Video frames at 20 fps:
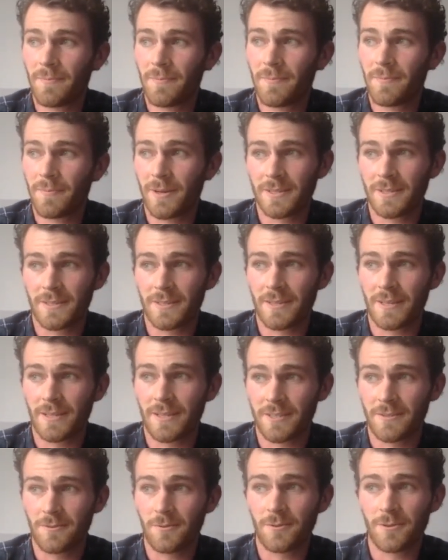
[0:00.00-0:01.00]
But it's
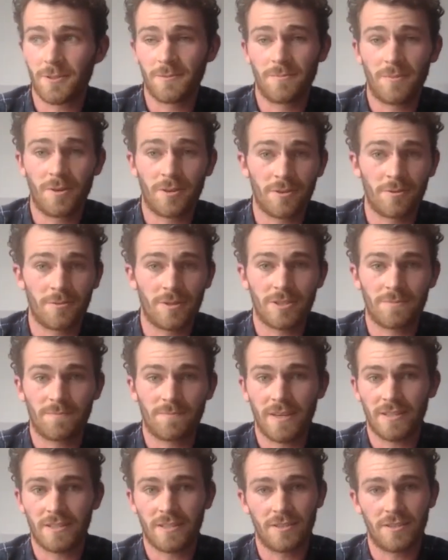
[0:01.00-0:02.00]
an awesome model,
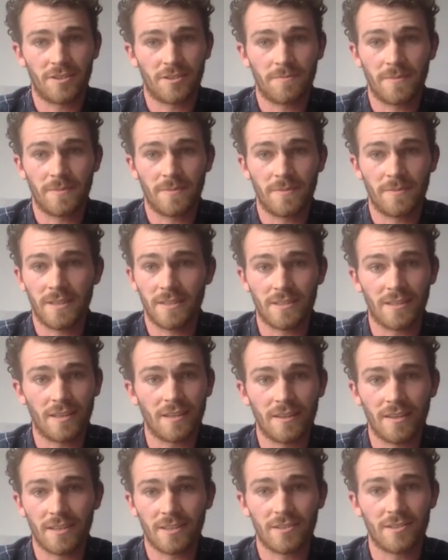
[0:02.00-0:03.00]
which basically just means
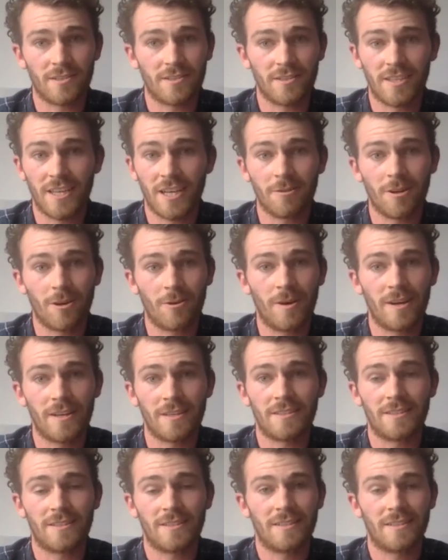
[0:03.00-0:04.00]
that there's zero
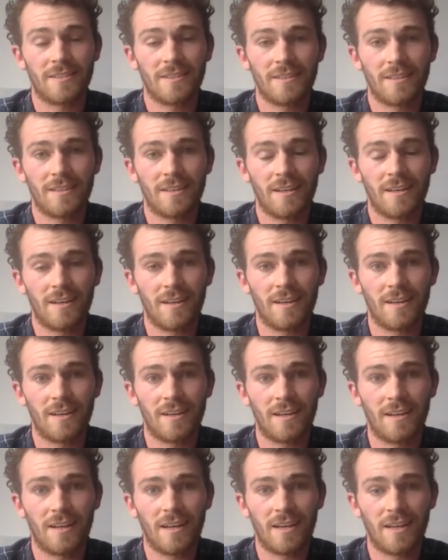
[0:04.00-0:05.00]
waste,
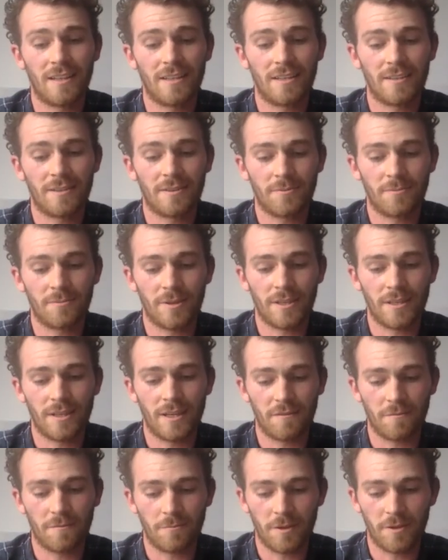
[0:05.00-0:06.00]
and
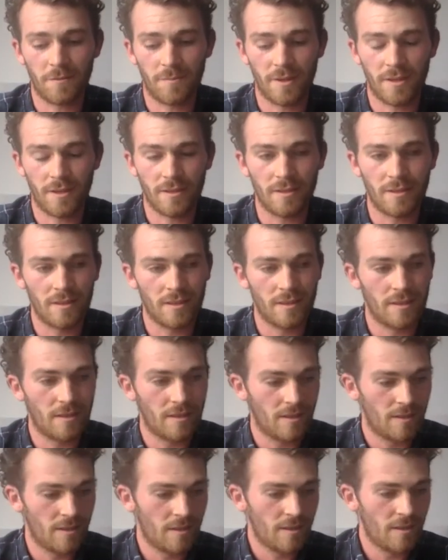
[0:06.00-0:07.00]
we've been
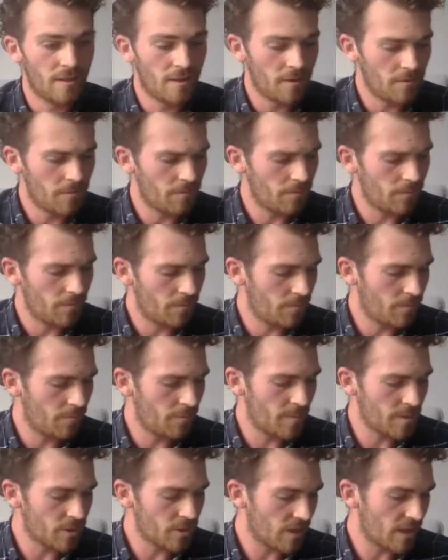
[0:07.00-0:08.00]

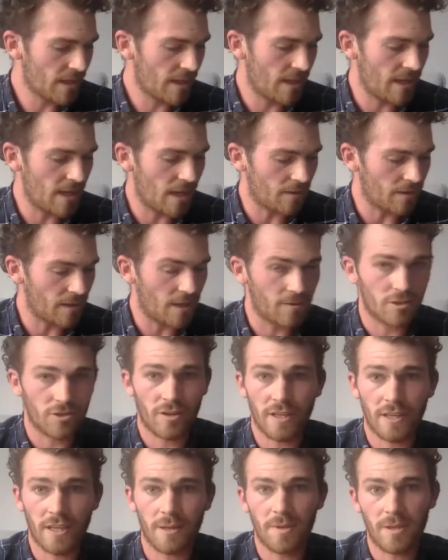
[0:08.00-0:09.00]
trying to get it out there and trying to get
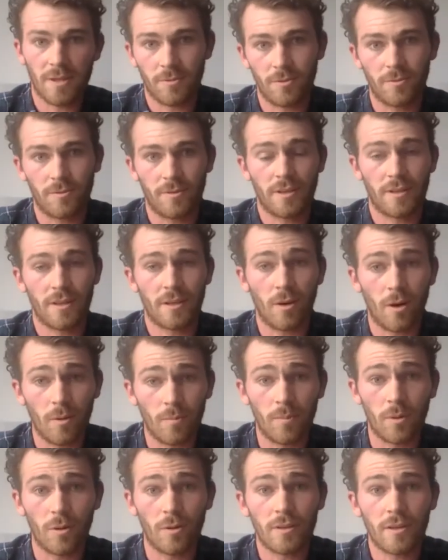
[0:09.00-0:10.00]
people on
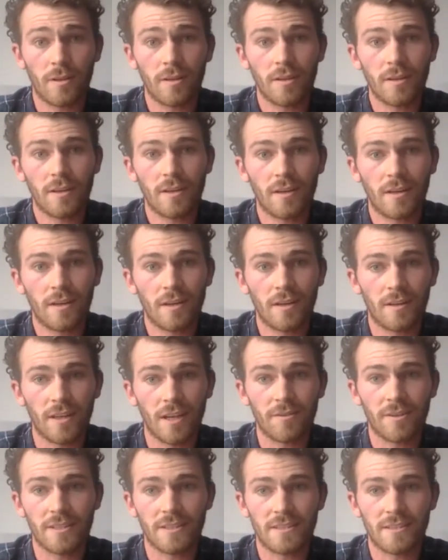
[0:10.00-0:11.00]
board, and there
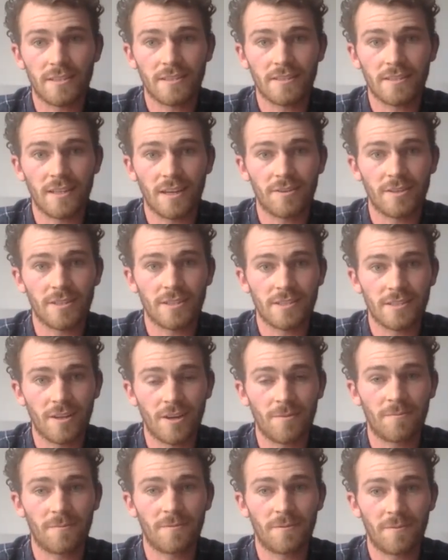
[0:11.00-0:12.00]
is
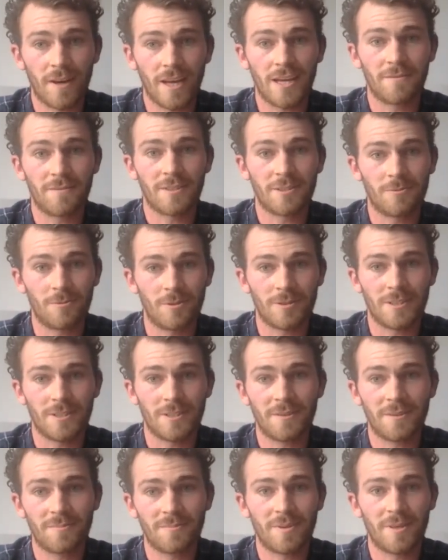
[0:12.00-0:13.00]
some flavour towards
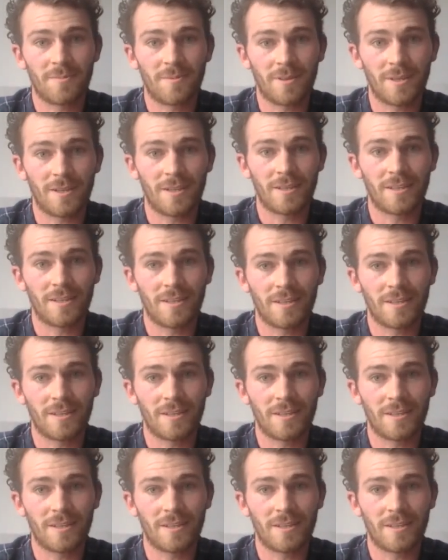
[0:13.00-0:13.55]
it. People are,